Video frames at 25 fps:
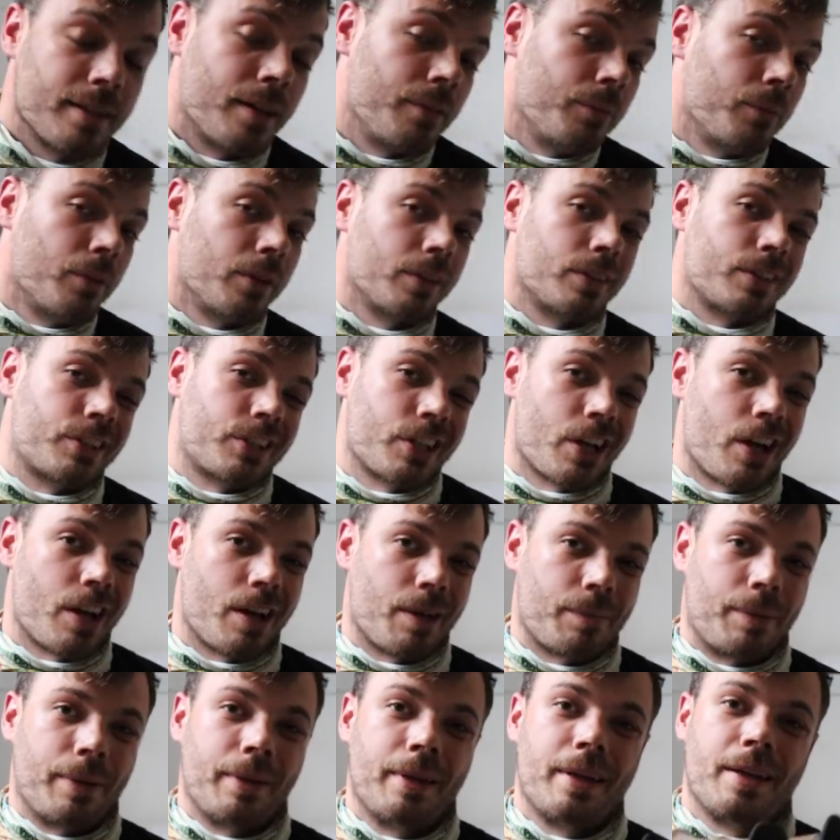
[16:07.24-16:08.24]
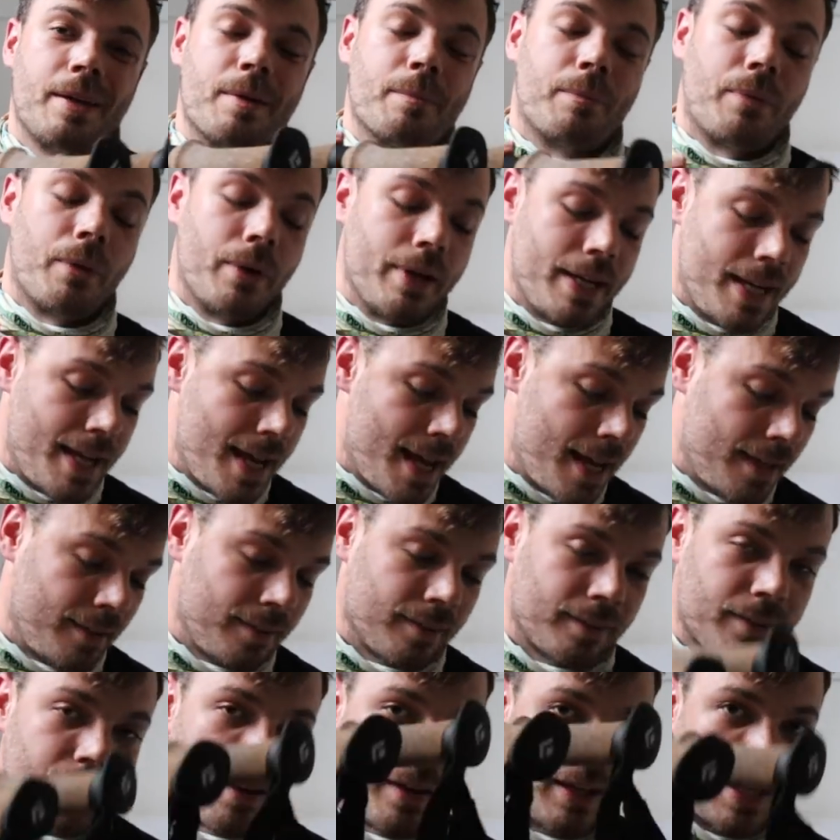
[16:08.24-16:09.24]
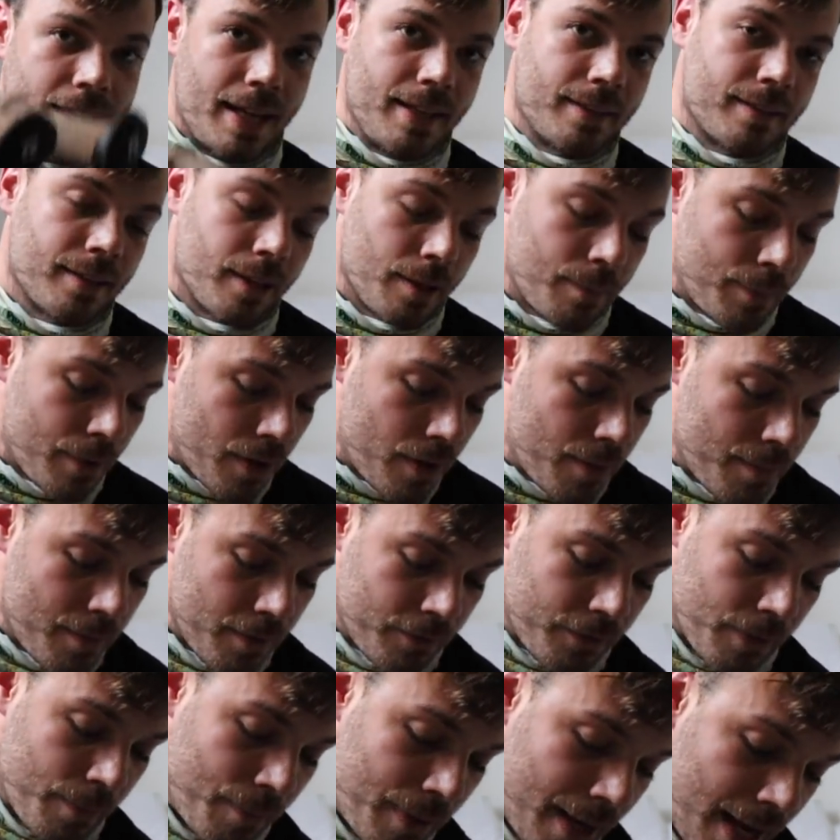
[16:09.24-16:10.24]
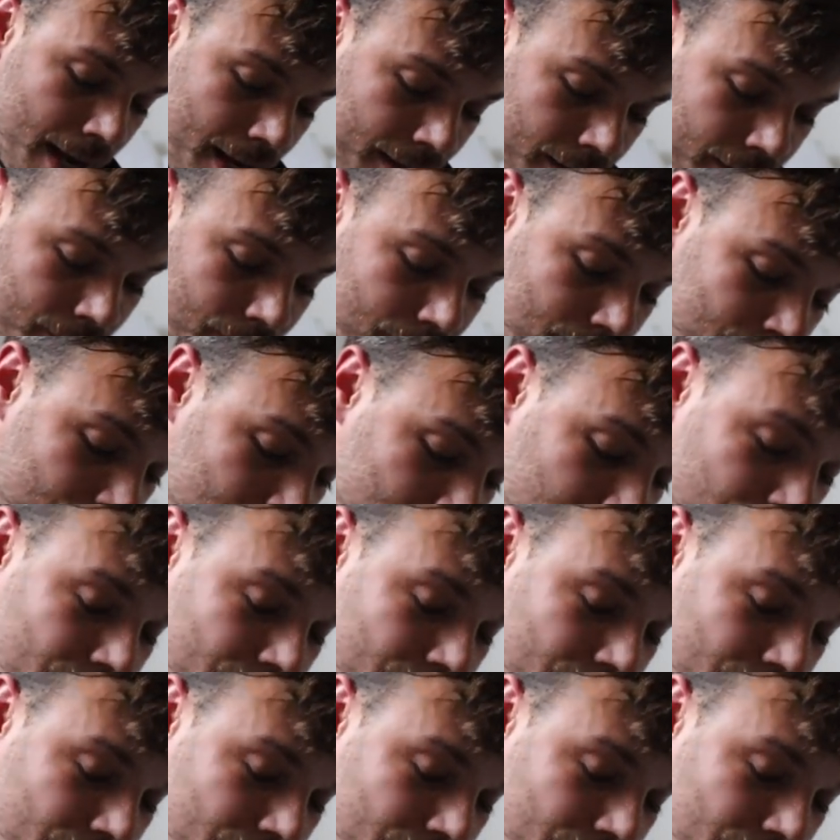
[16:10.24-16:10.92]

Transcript: you don't want sharp pointy ends going into the bottom of the pack and